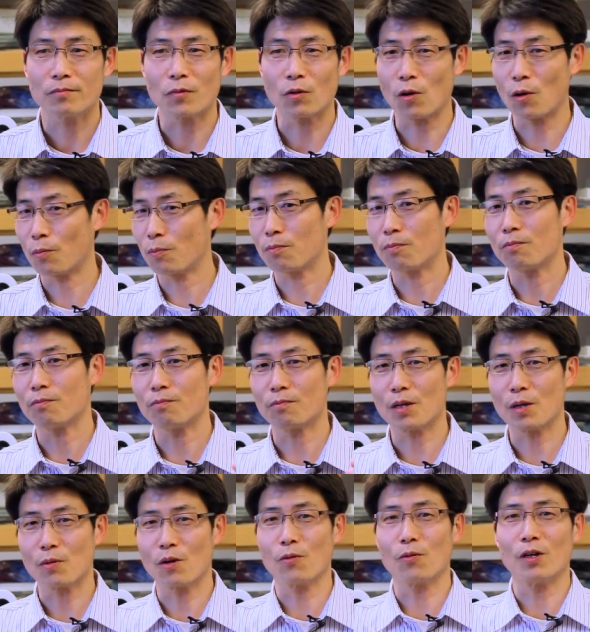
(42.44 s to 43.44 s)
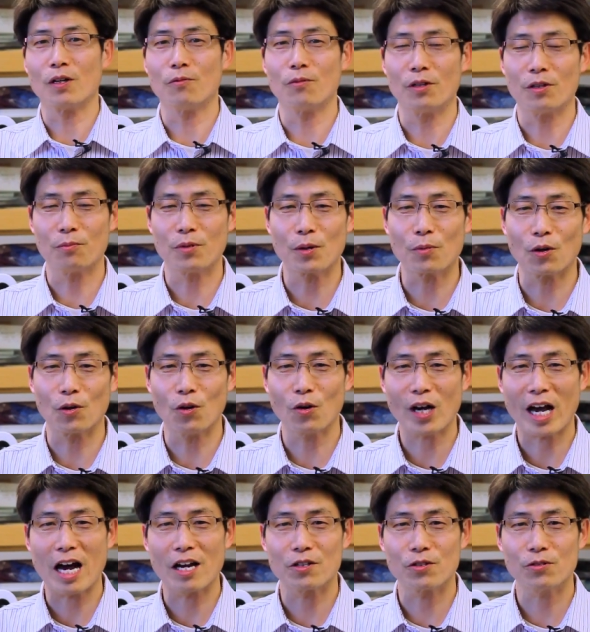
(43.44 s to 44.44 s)
well, when people
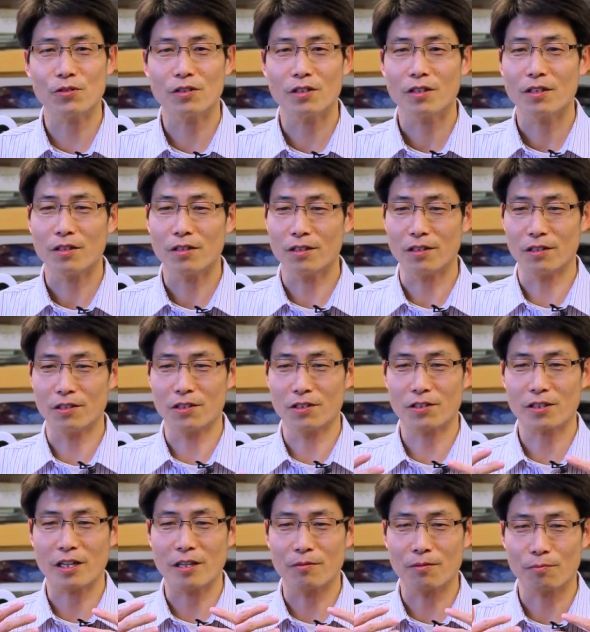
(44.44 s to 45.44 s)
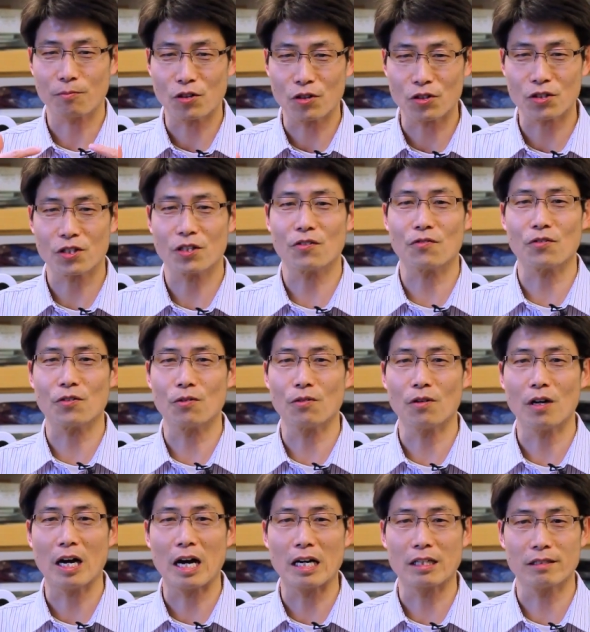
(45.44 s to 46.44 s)
look at you, they just can perceive
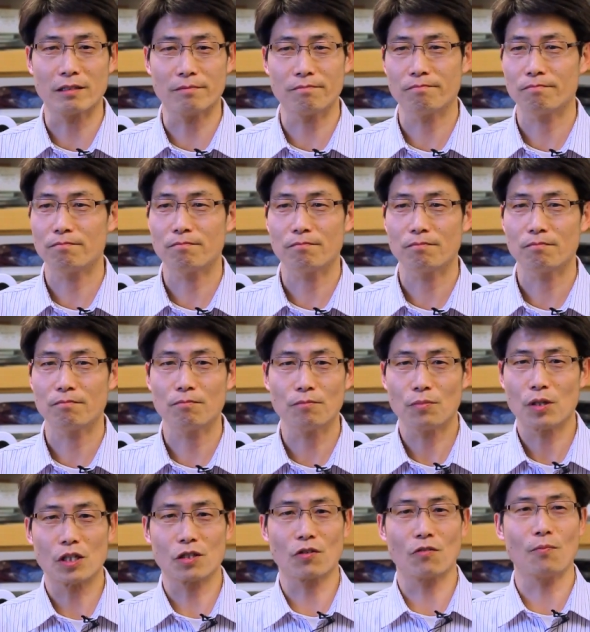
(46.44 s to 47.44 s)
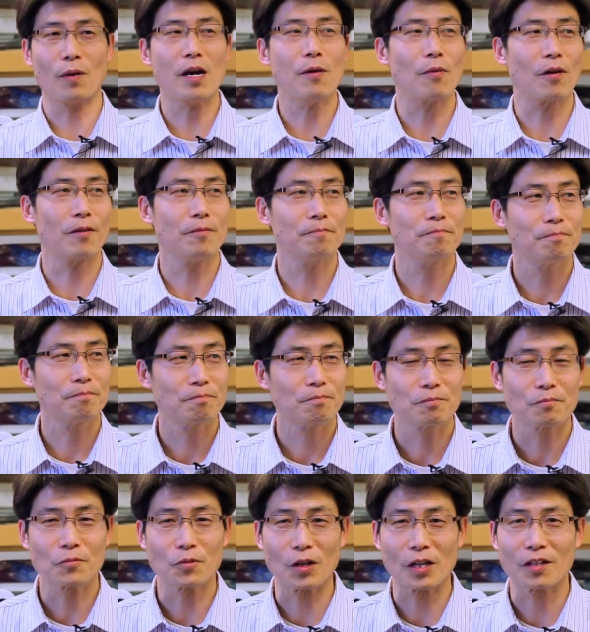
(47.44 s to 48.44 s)
you as a piece of paper,
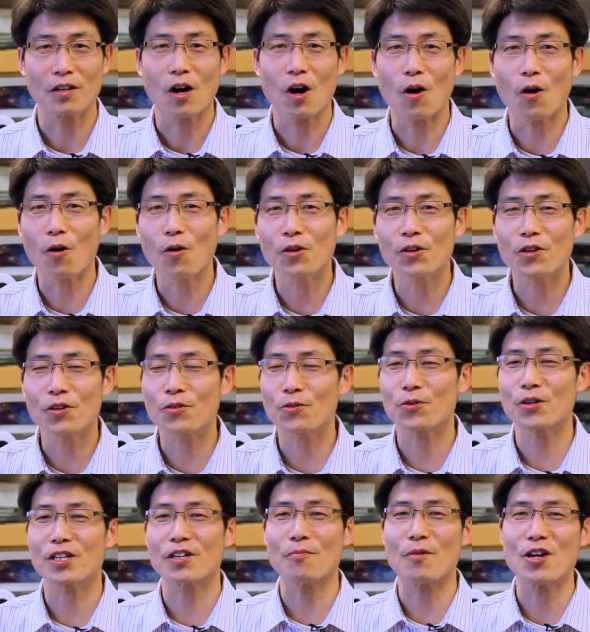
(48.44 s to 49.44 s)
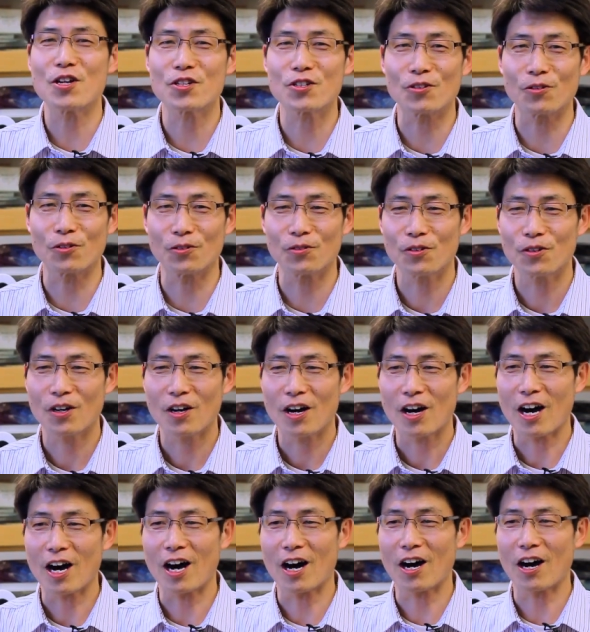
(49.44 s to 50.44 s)
right? All the three-dimensional
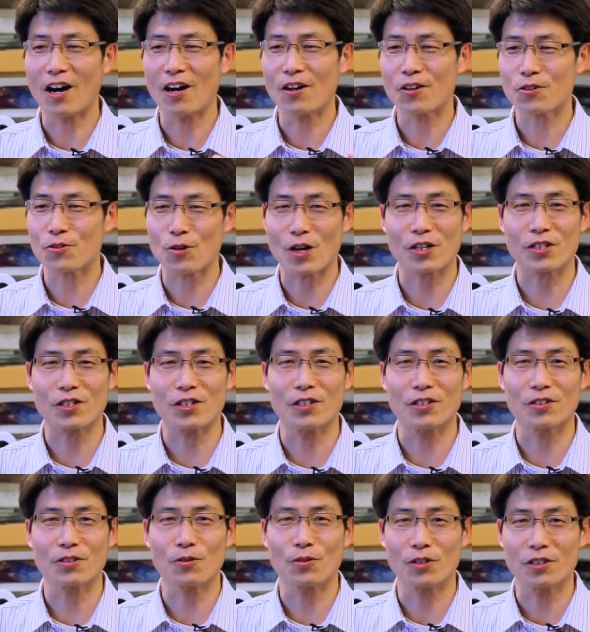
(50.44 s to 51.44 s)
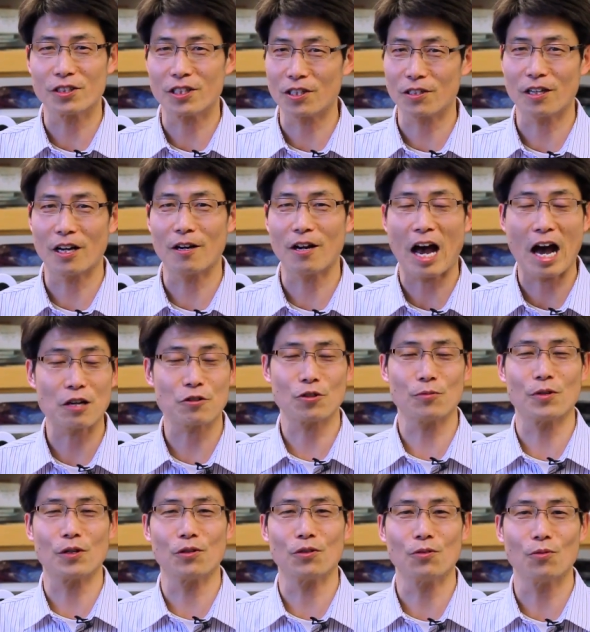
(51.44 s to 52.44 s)
structures or
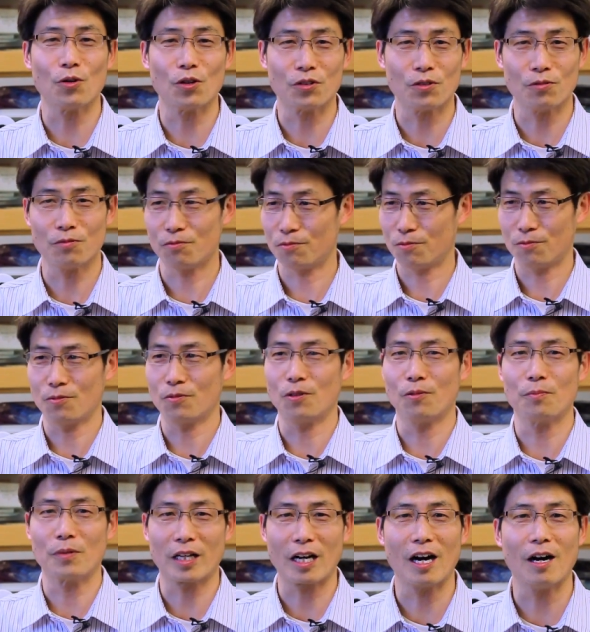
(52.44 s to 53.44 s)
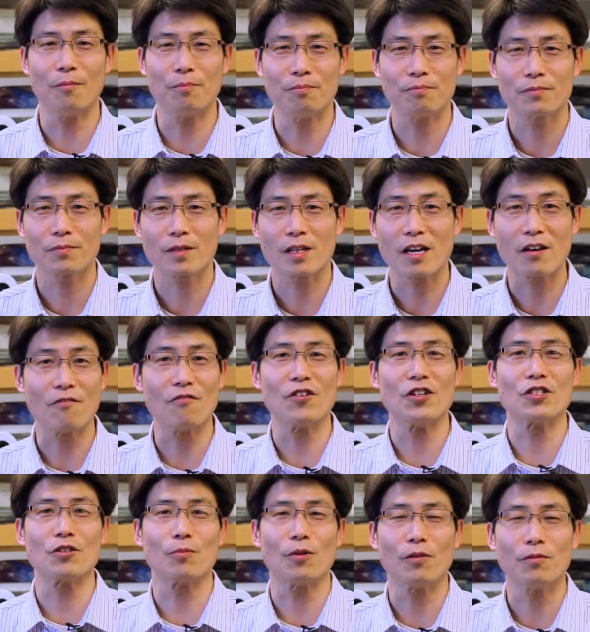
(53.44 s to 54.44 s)
attribute will become
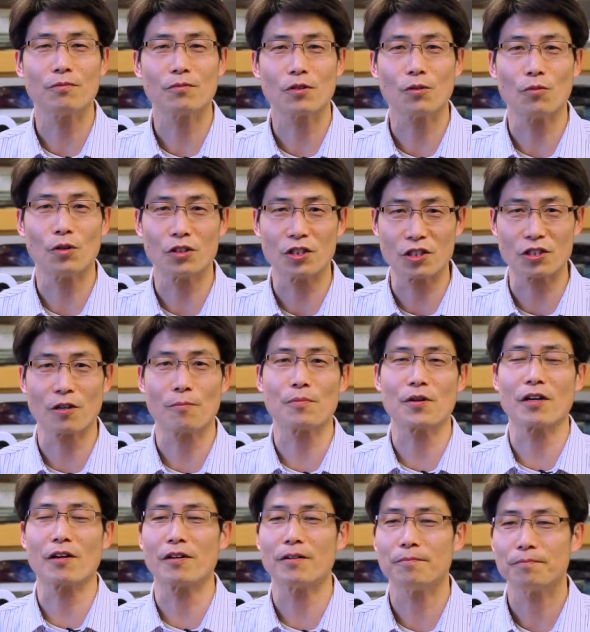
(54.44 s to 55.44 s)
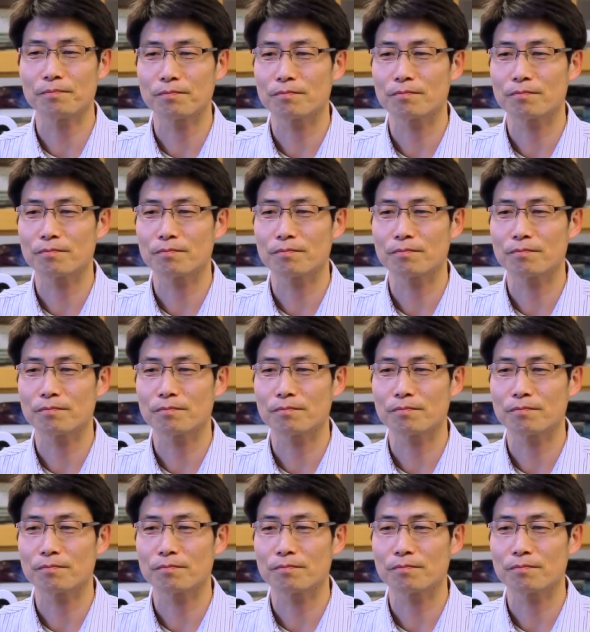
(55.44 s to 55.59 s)
invisible, will disappear.